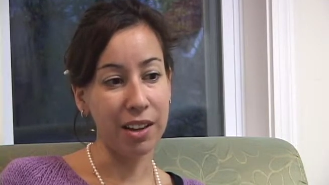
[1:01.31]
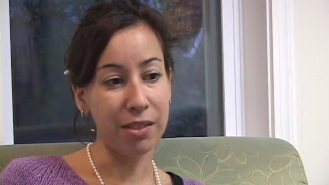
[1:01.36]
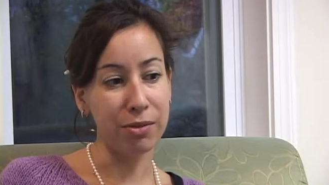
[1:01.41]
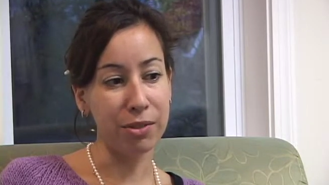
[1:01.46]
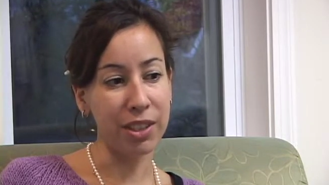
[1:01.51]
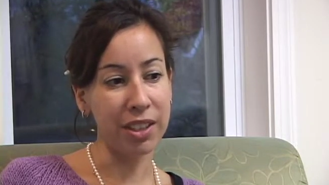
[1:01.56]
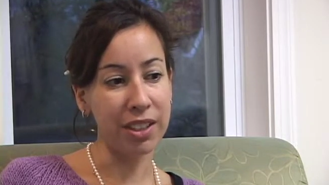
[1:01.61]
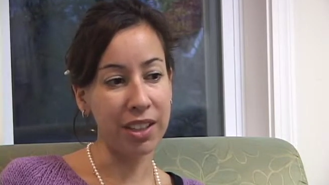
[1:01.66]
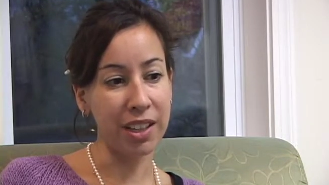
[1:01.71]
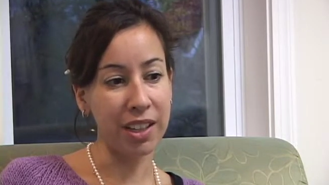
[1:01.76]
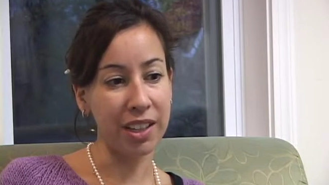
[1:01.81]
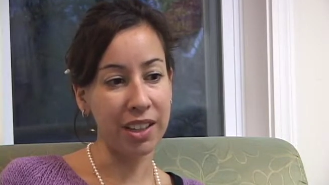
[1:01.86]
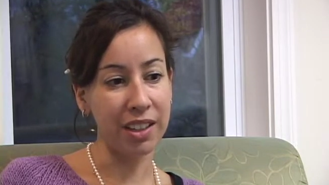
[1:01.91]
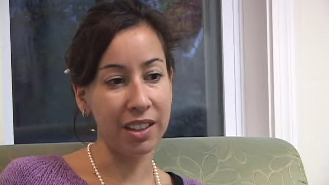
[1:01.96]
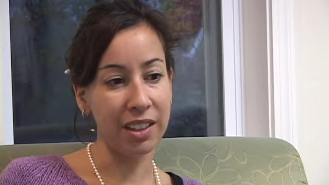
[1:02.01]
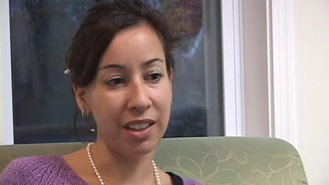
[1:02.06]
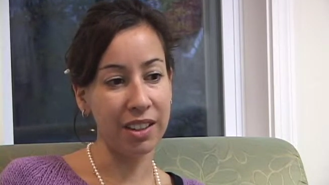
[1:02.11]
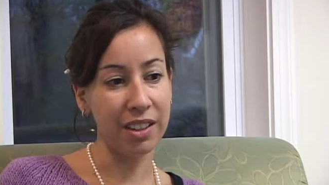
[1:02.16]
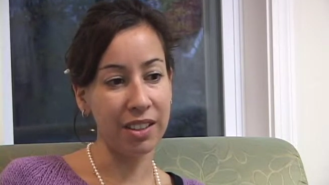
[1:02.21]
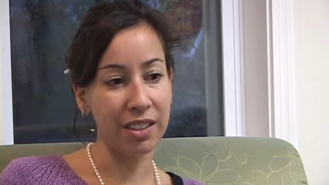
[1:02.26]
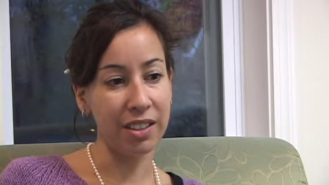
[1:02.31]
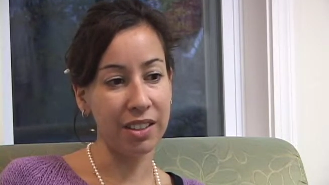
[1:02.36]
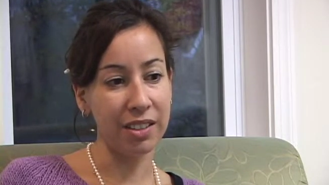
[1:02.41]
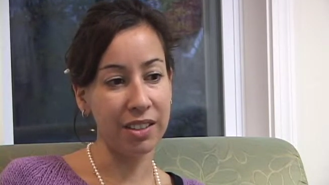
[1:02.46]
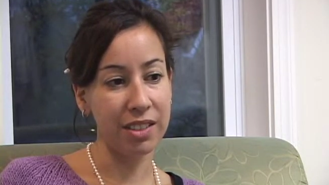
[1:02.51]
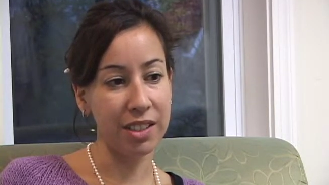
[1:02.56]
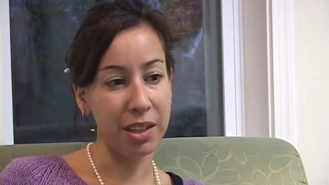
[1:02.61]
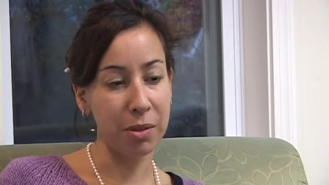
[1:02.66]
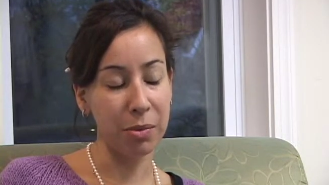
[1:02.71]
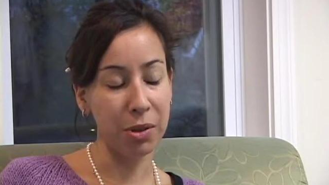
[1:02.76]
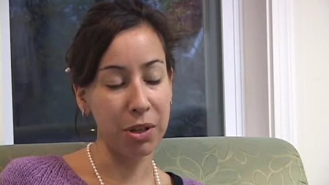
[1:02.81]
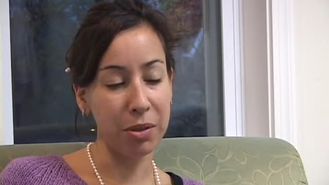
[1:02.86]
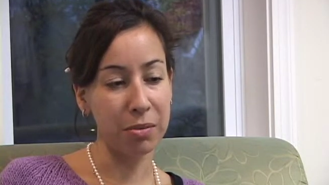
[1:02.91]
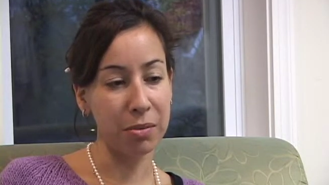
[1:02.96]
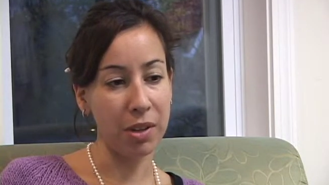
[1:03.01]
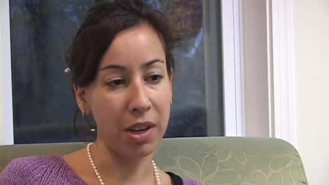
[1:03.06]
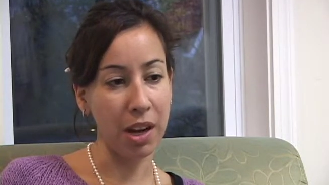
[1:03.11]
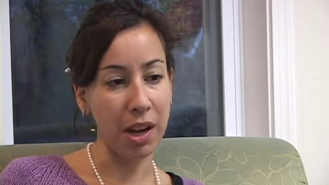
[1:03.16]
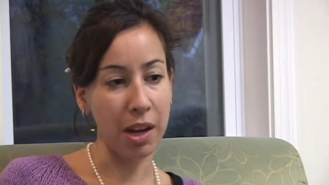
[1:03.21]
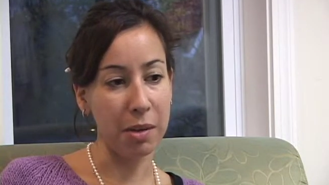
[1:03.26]
really somewhat
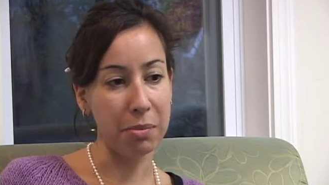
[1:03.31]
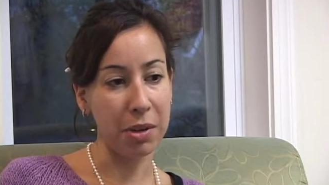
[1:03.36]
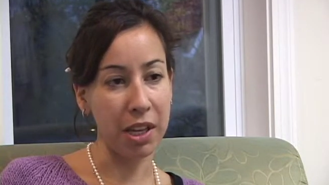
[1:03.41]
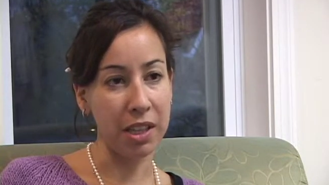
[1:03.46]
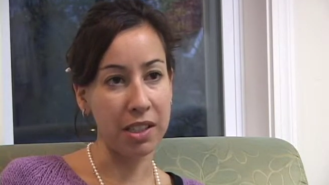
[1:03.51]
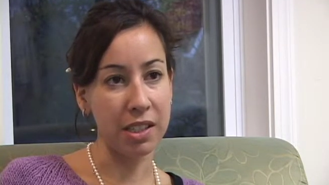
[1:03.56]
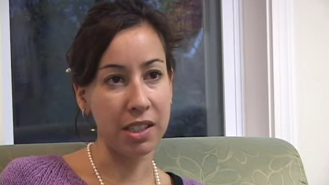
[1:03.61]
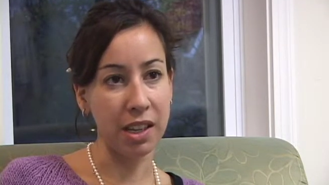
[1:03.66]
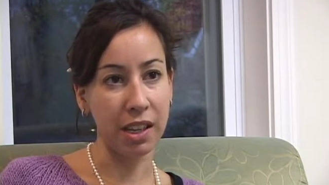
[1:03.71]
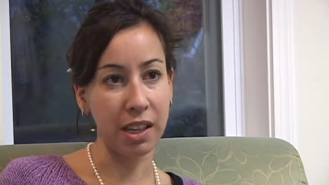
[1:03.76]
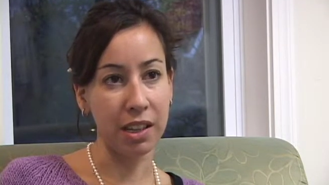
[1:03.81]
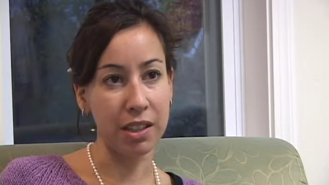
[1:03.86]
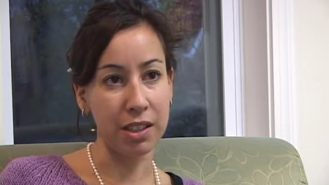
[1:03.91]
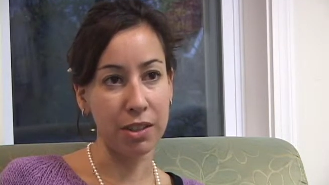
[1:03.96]
painstaking